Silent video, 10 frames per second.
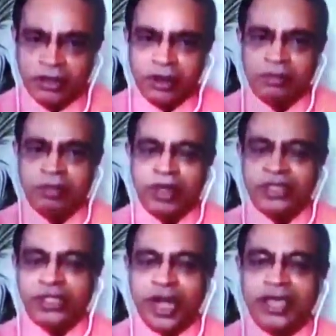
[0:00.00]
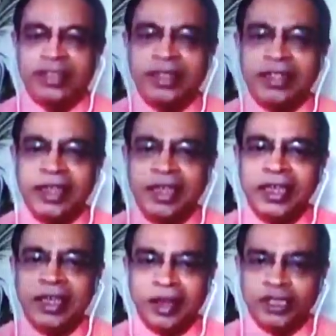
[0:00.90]
strengthen the
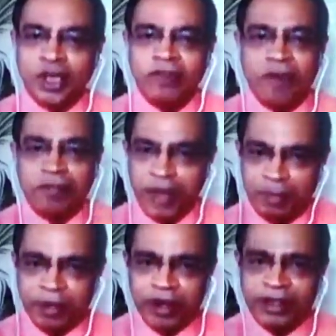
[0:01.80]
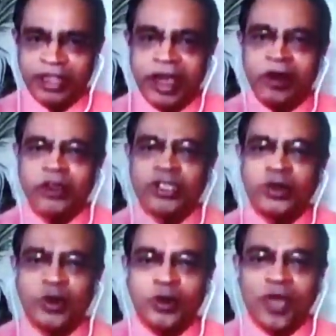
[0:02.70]
resolve of people, they are
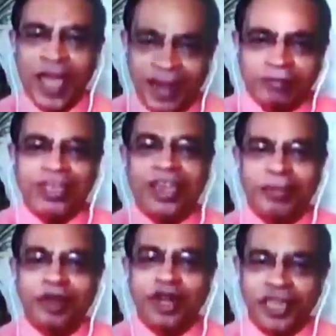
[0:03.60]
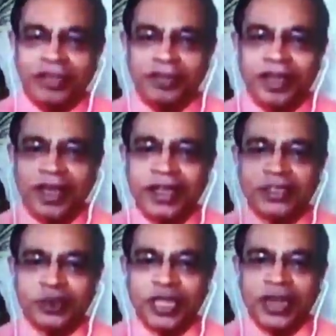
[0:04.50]
also going to help
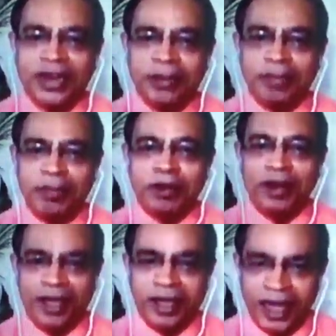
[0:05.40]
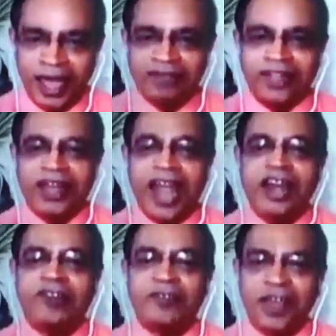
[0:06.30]
so people have that
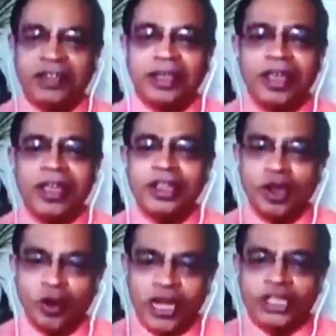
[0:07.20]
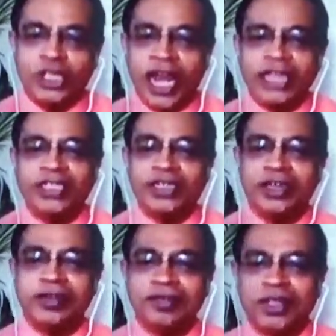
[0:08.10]
kind of faith. The challenge
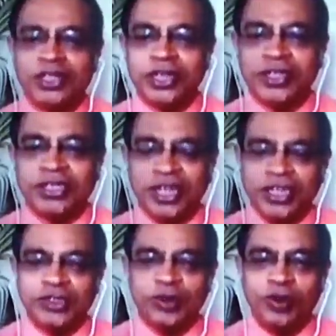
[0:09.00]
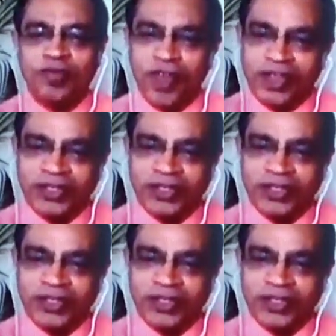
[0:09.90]
which city is going to